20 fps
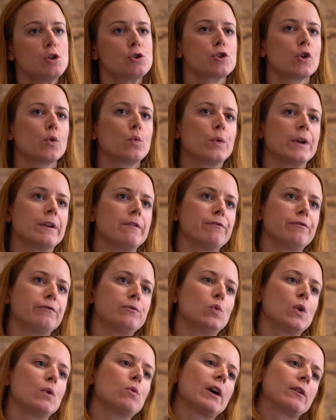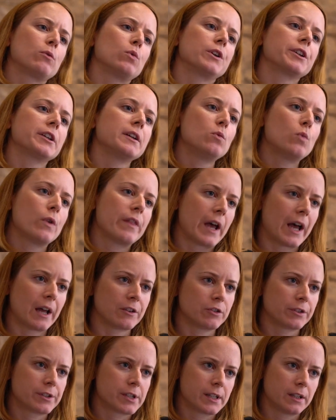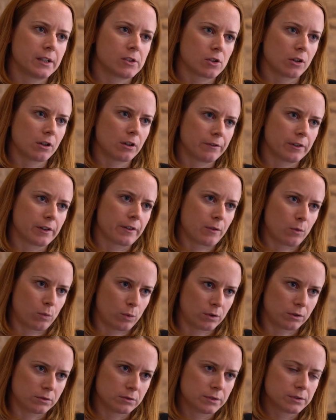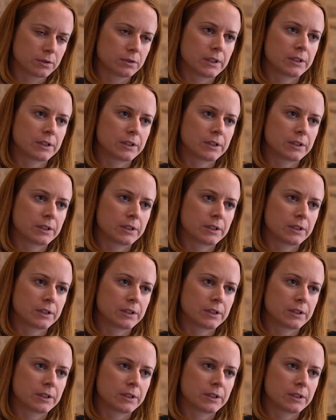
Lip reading: So we were working with 100 cities all over the world